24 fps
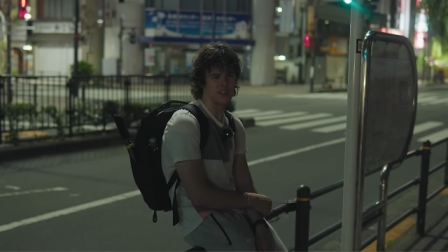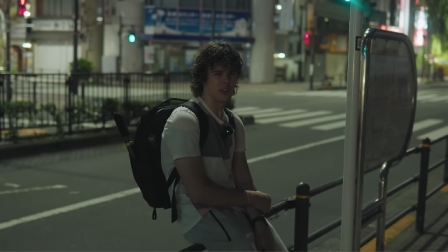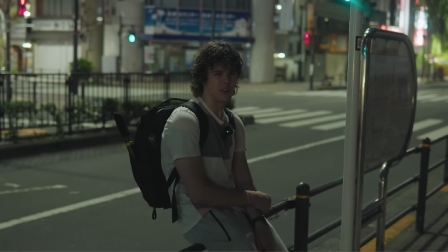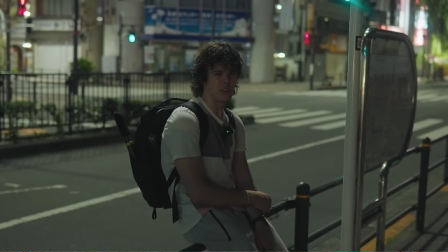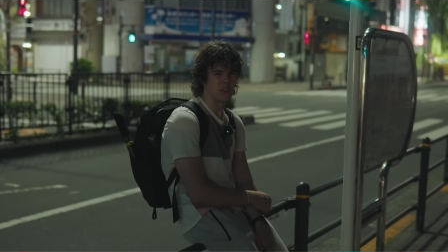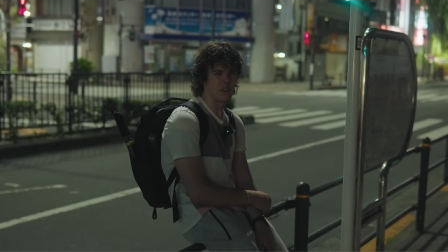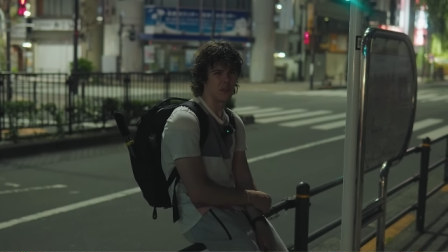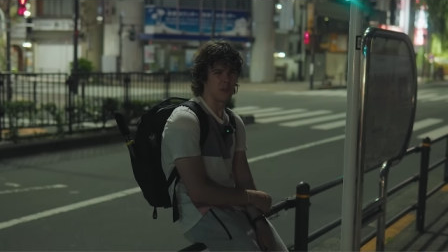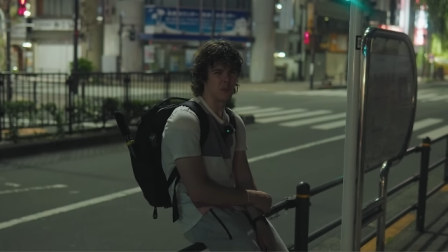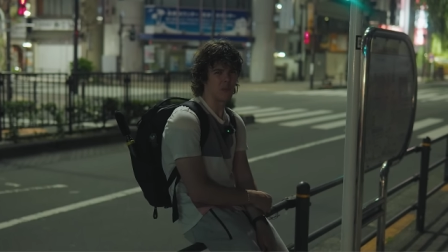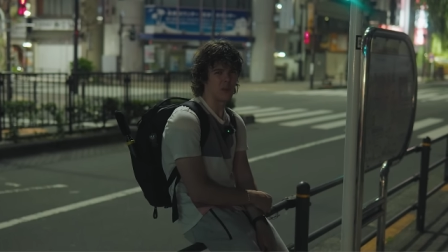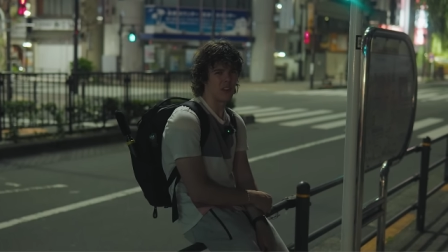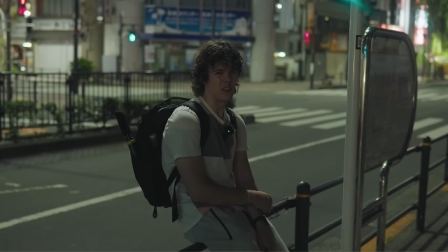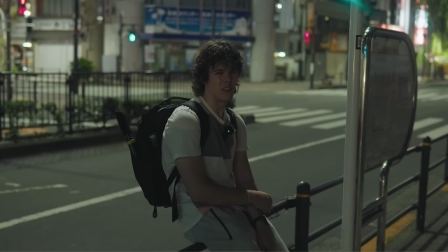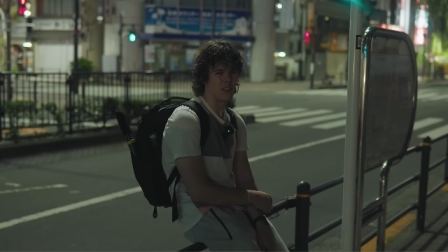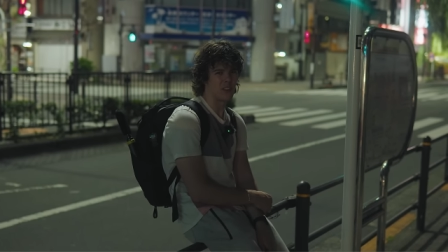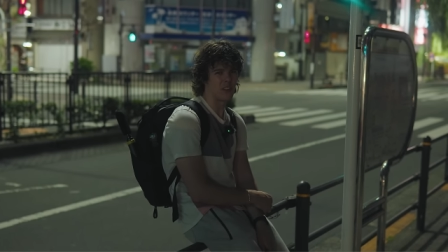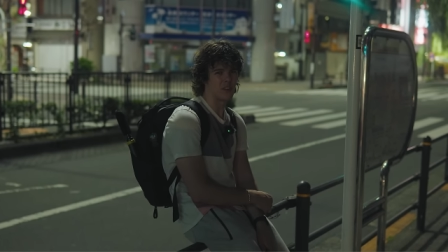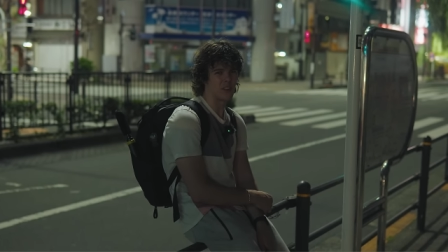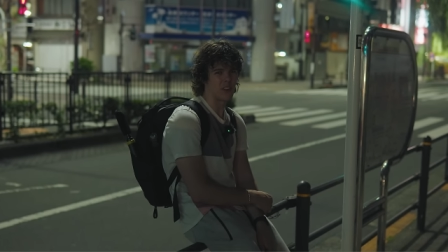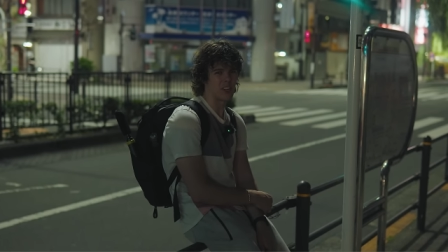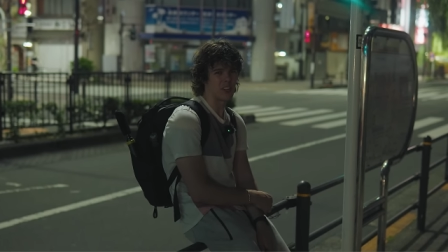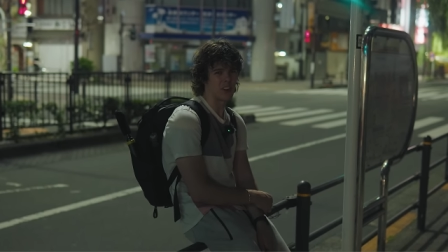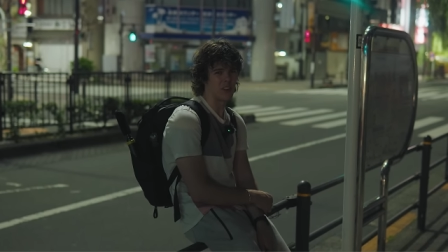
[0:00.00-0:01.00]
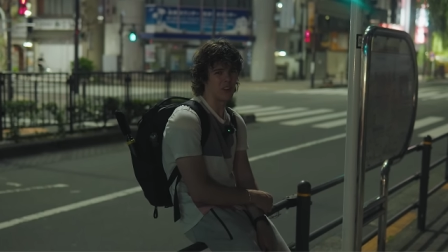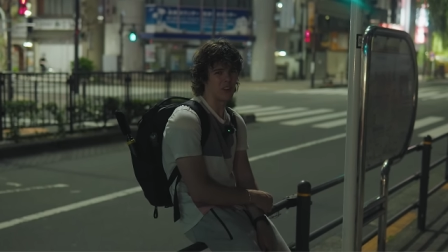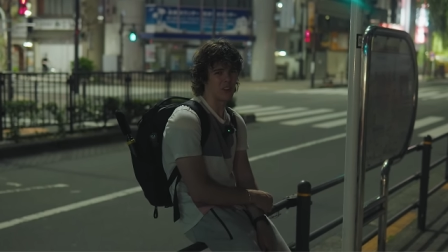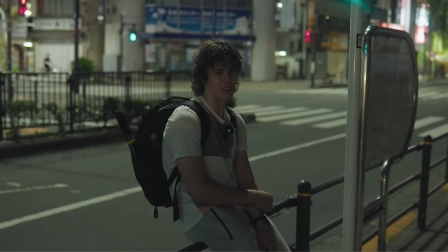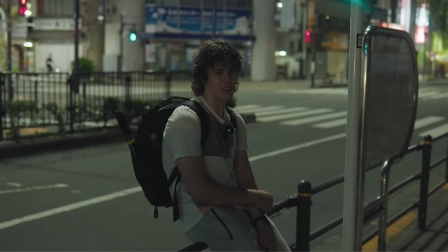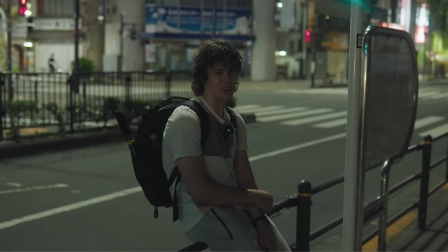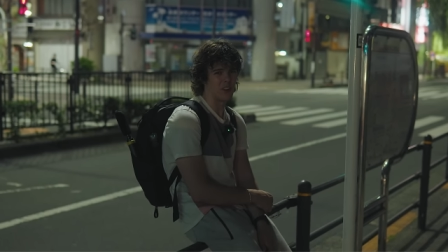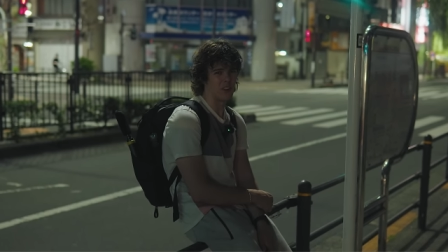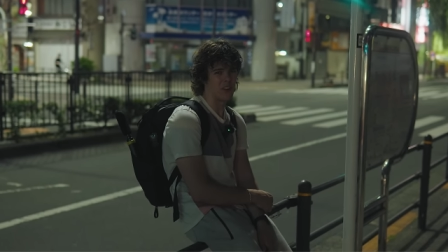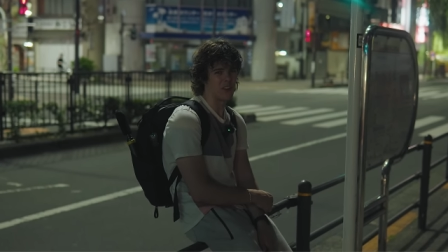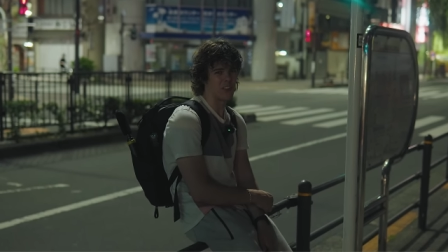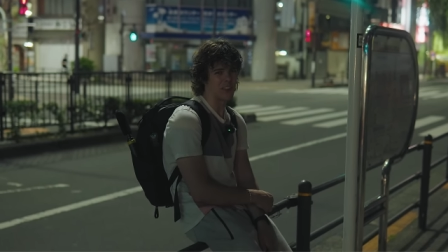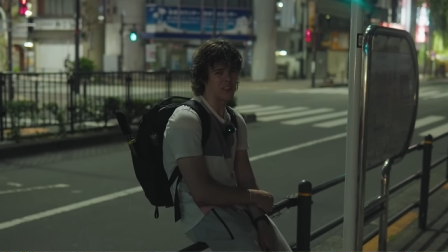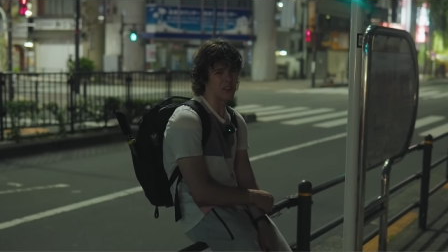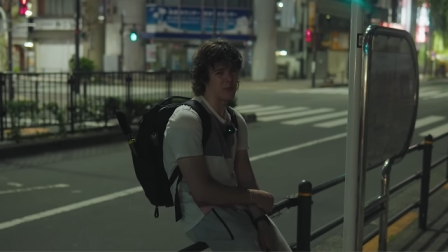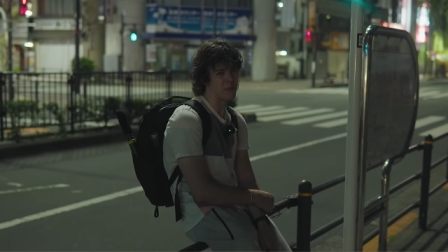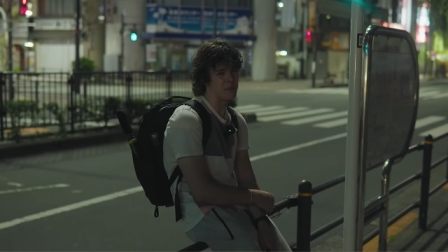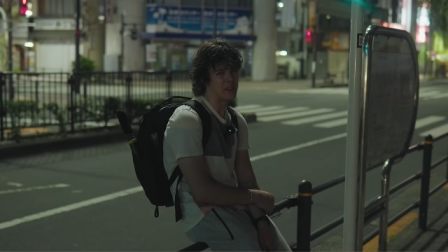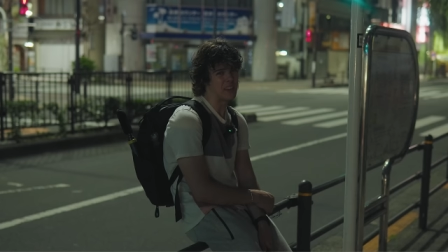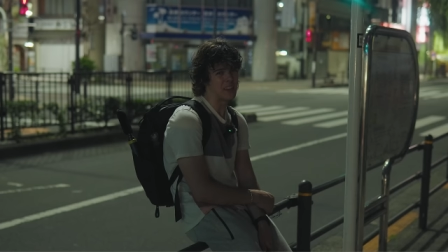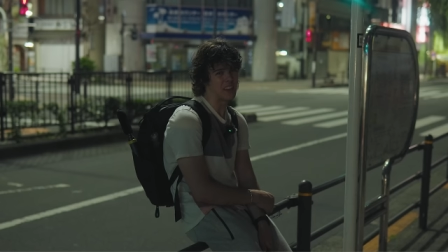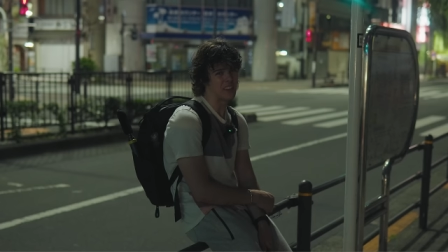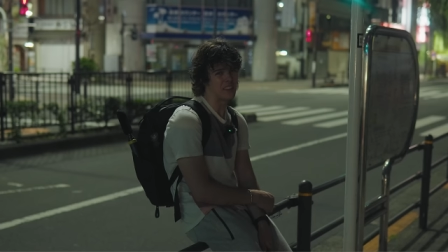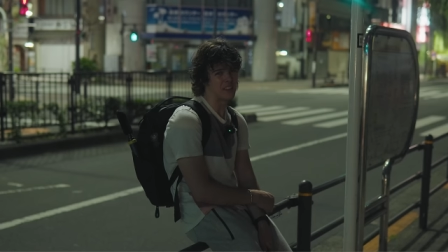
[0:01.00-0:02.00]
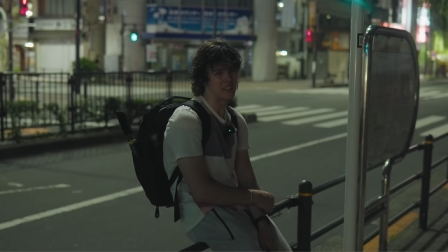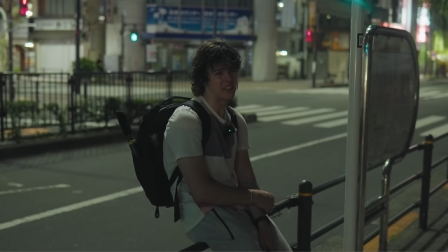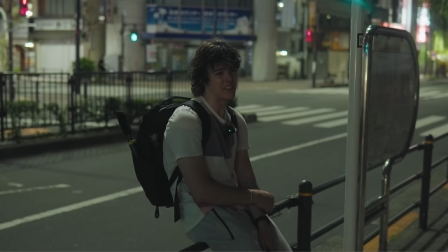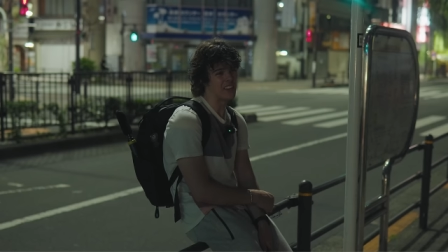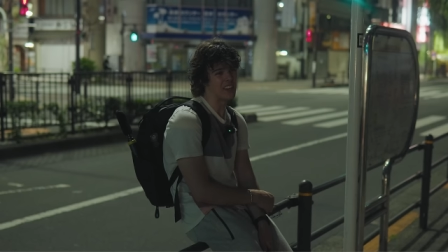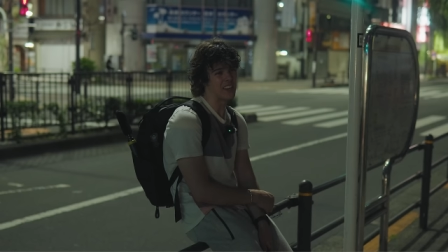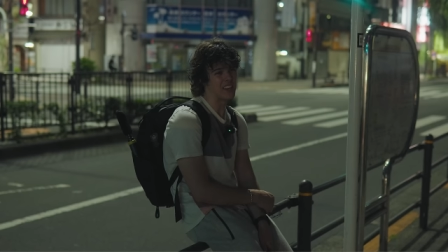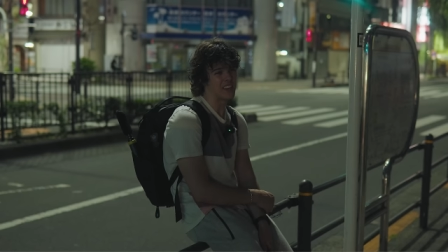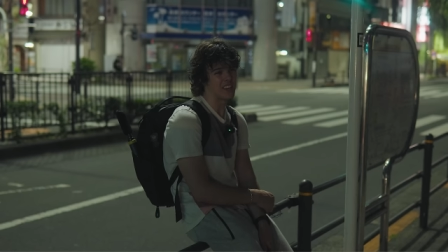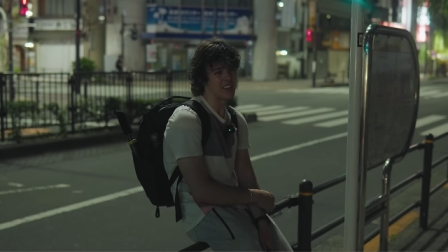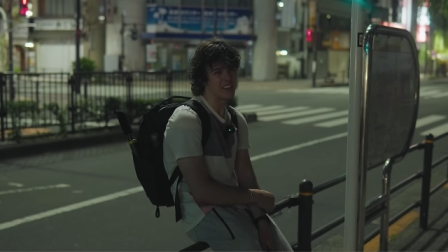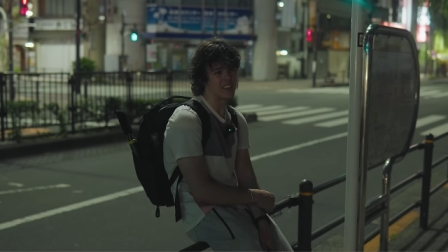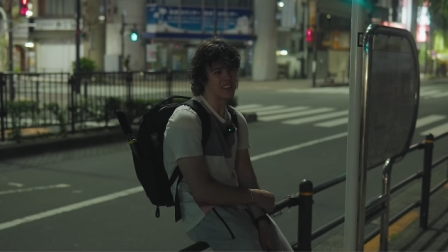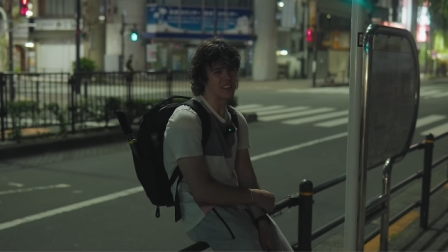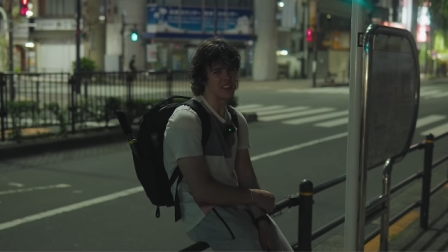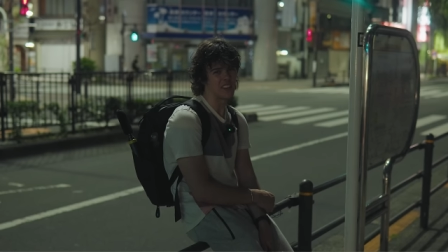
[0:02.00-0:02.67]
Don't even bother trying to learn all like the meanings or readings.